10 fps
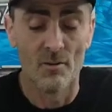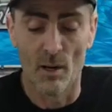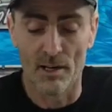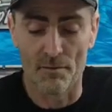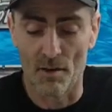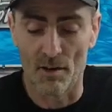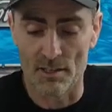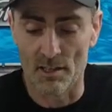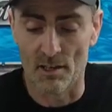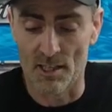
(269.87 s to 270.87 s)
well
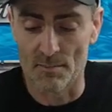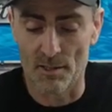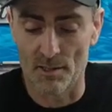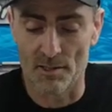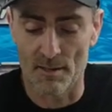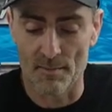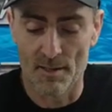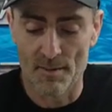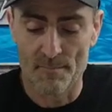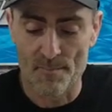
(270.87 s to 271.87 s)
advised, guys, because
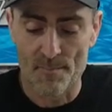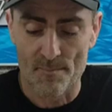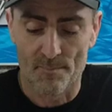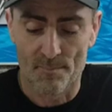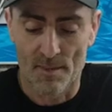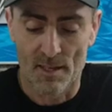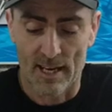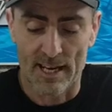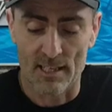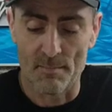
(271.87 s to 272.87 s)

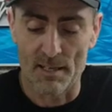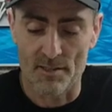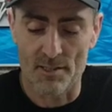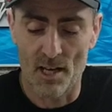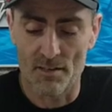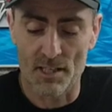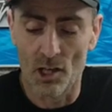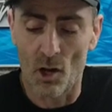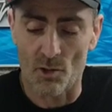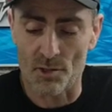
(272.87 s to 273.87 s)
it'll make the surface
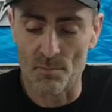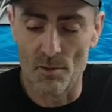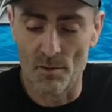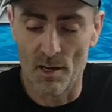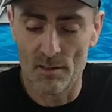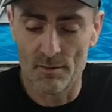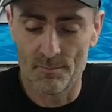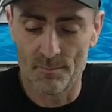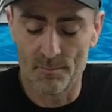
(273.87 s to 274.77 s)
a lot smoother.